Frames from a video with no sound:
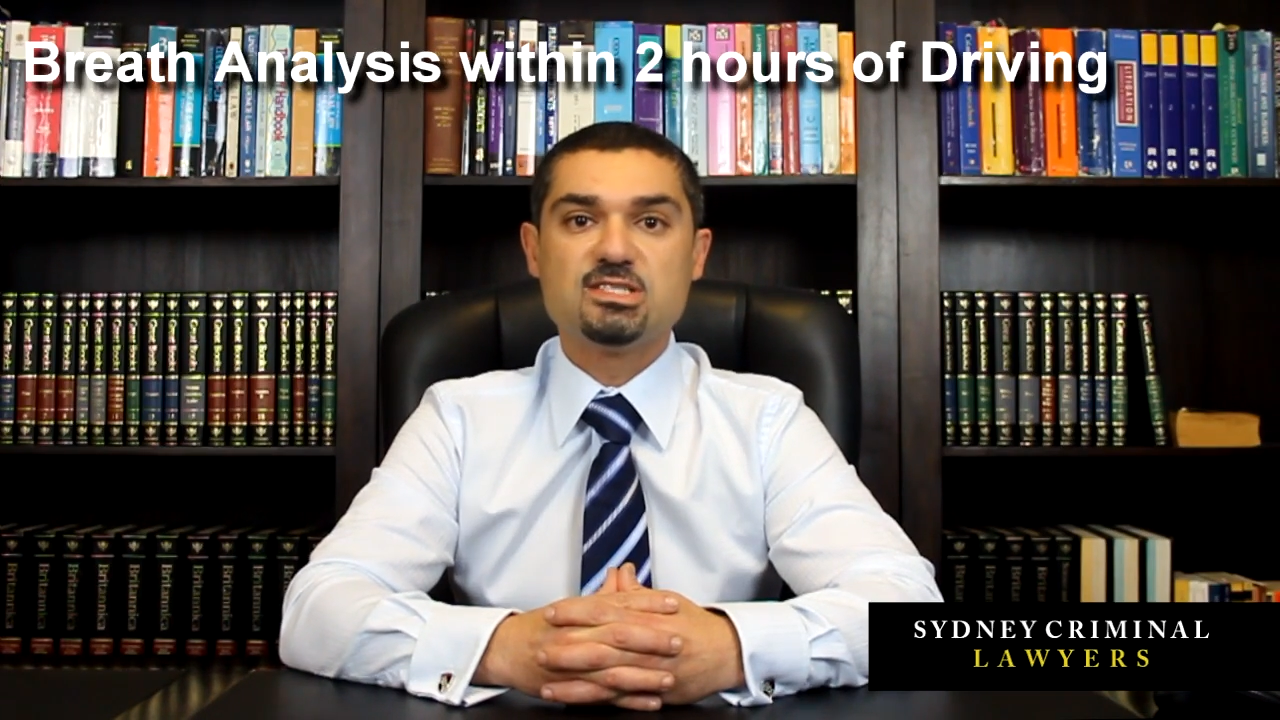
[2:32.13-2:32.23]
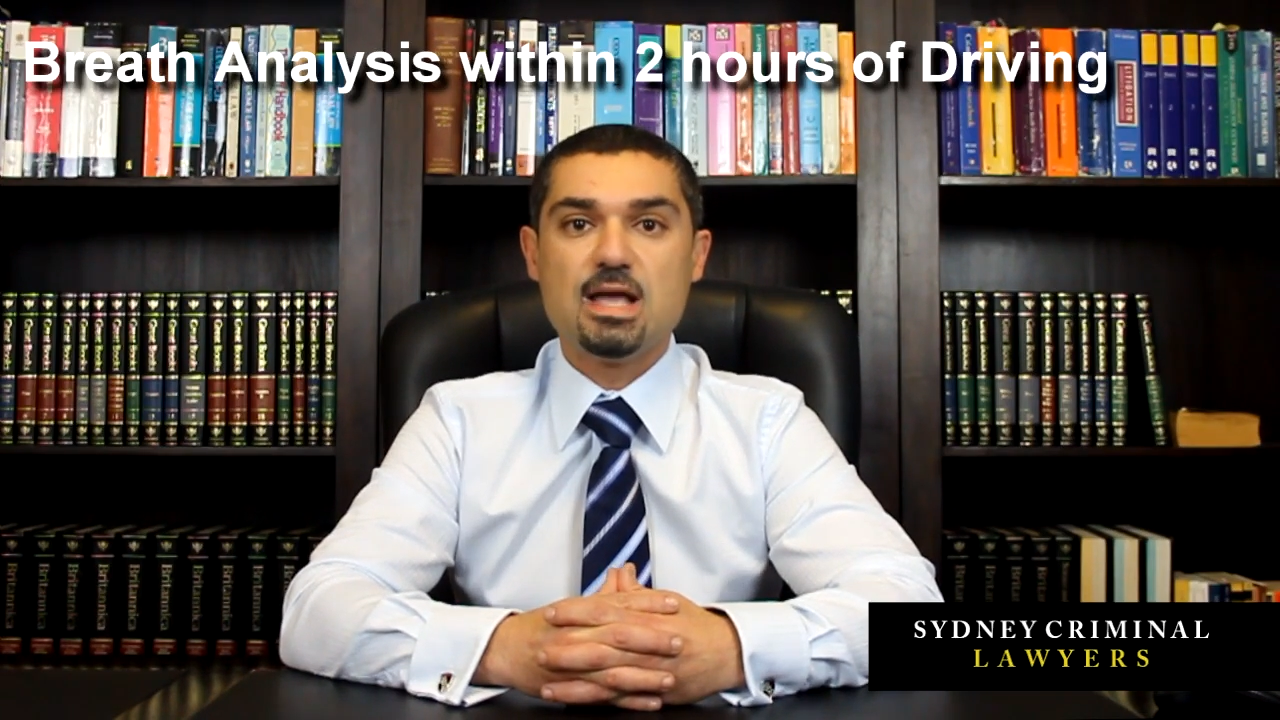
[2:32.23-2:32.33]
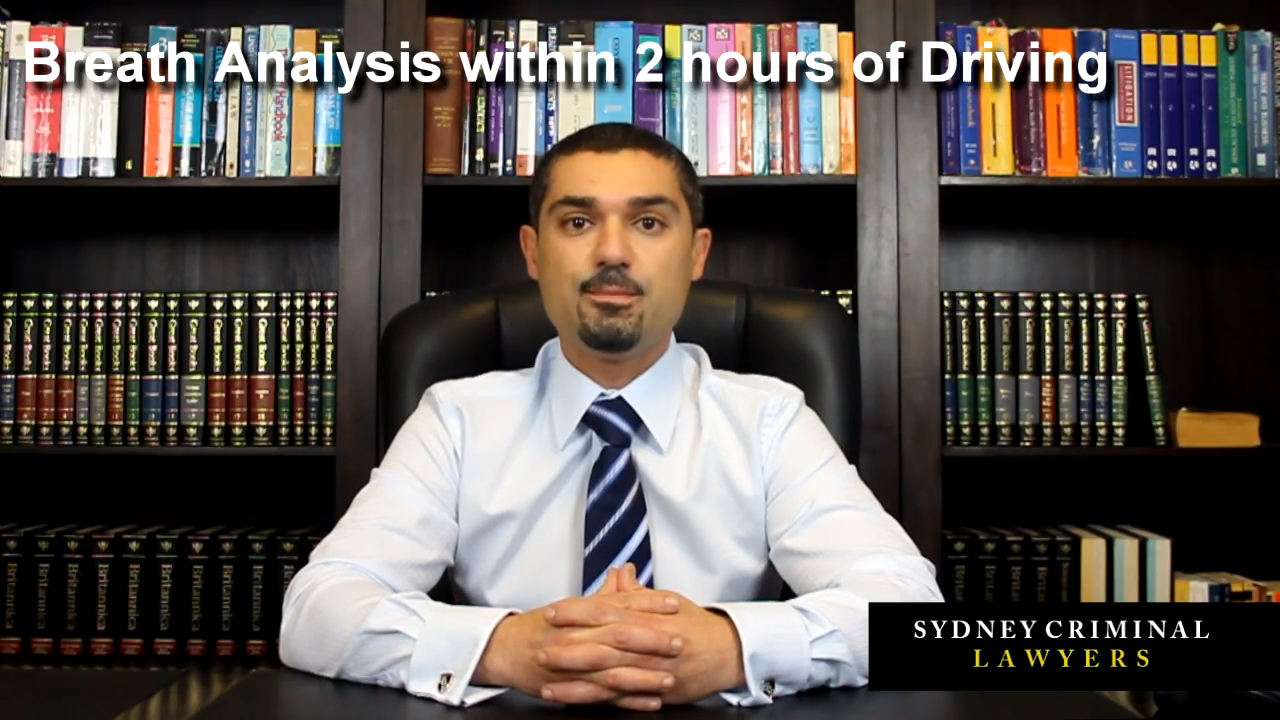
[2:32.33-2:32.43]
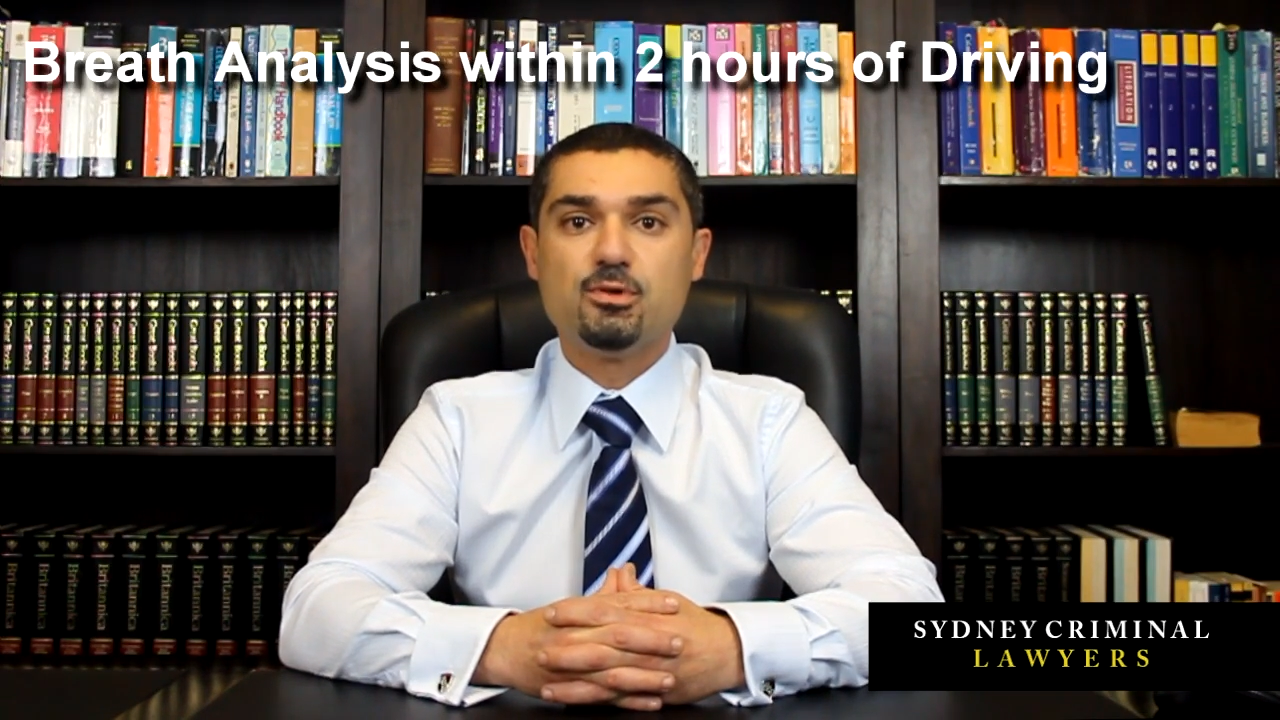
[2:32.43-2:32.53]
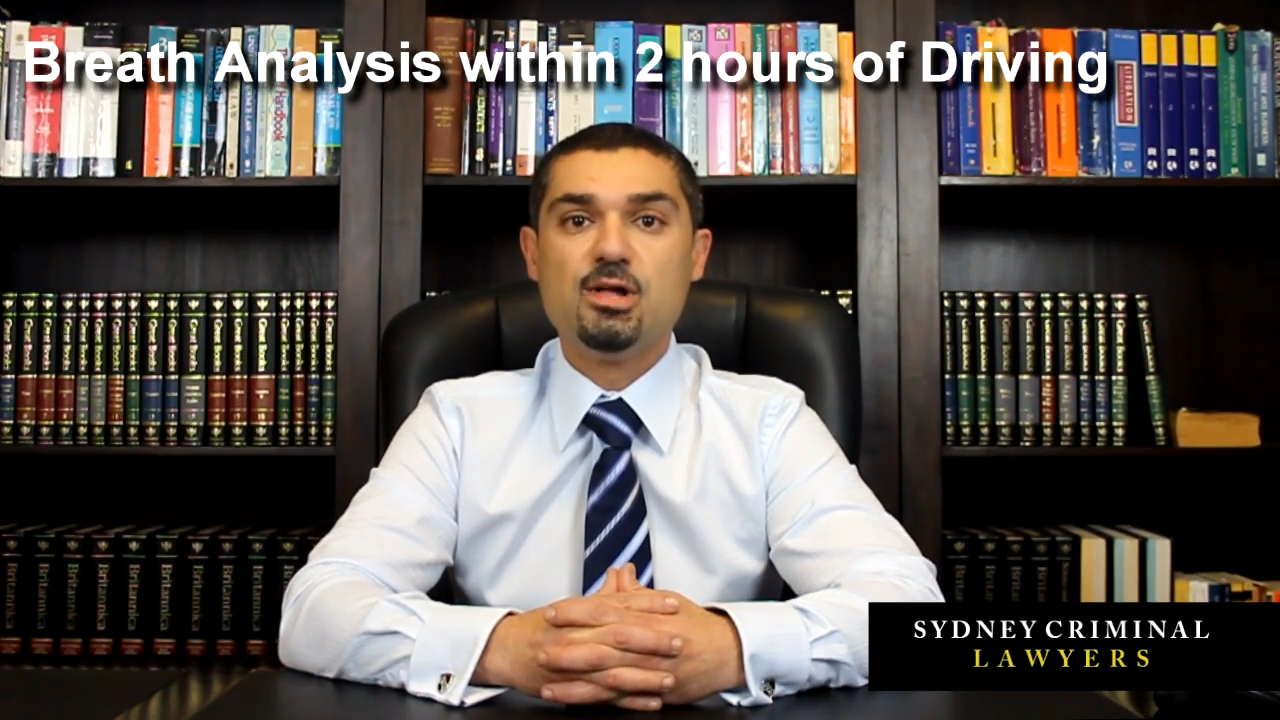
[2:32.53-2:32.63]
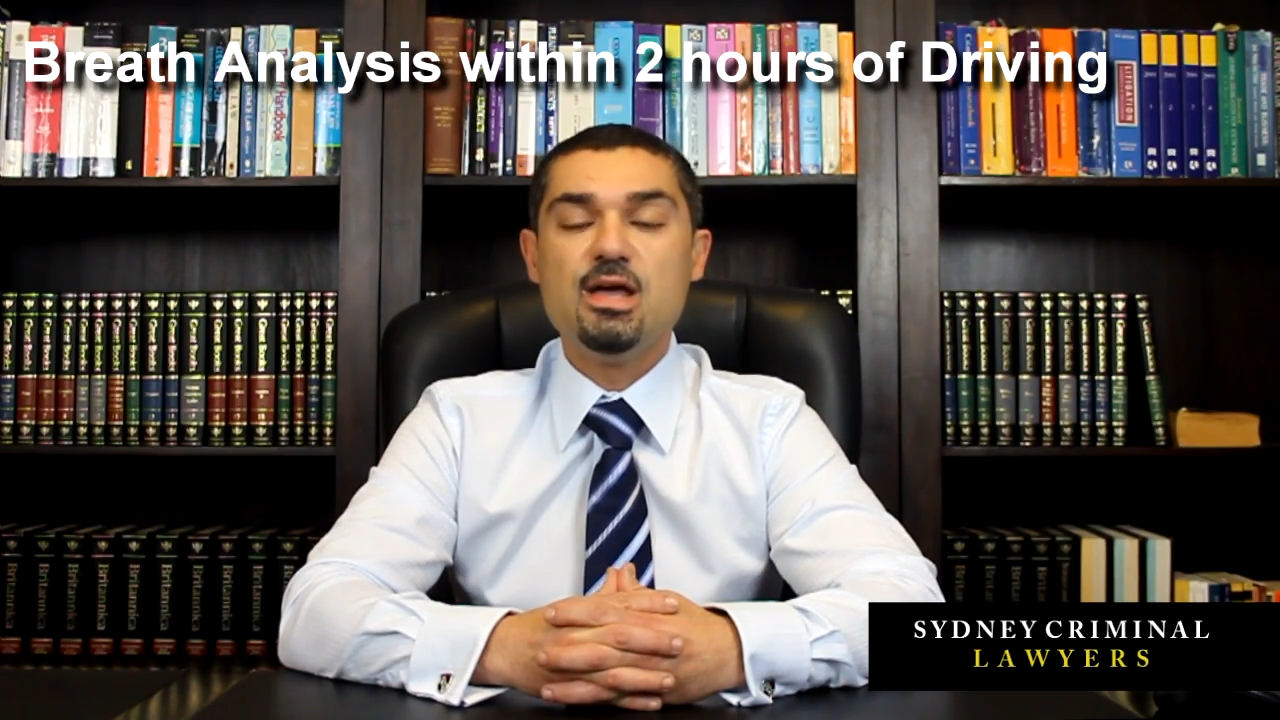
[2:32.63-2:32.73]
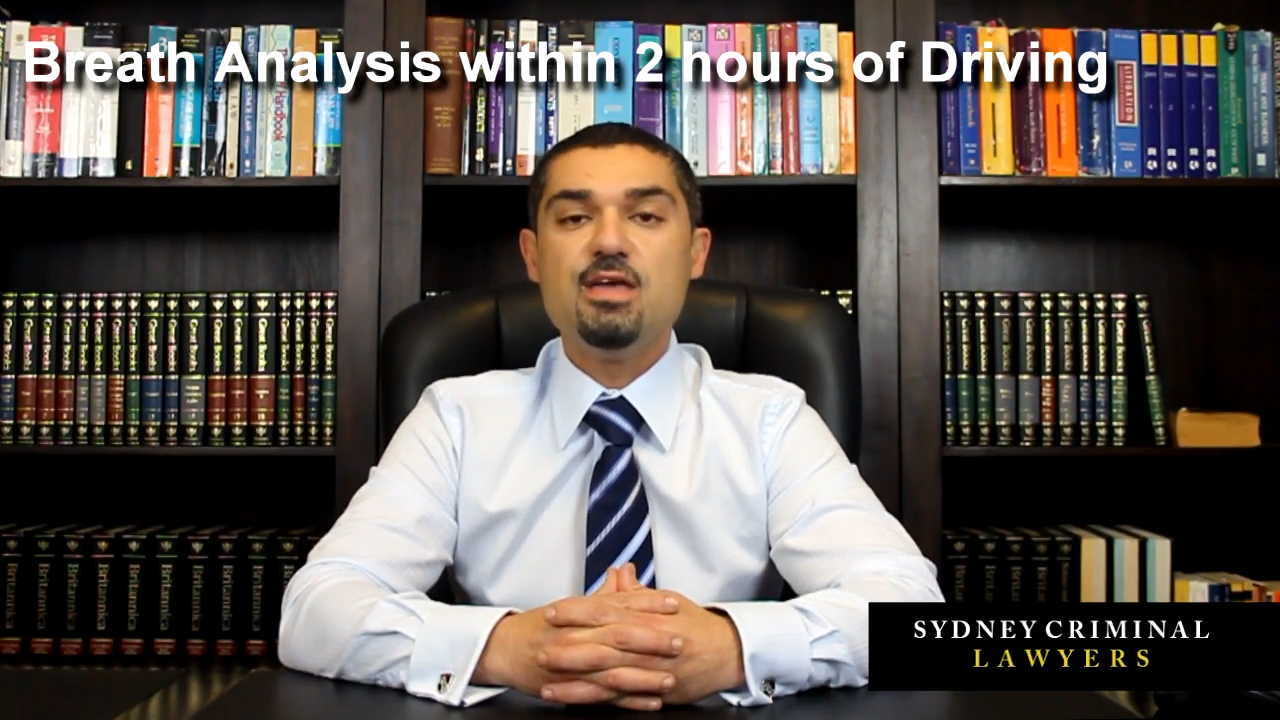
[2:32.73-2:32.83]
example,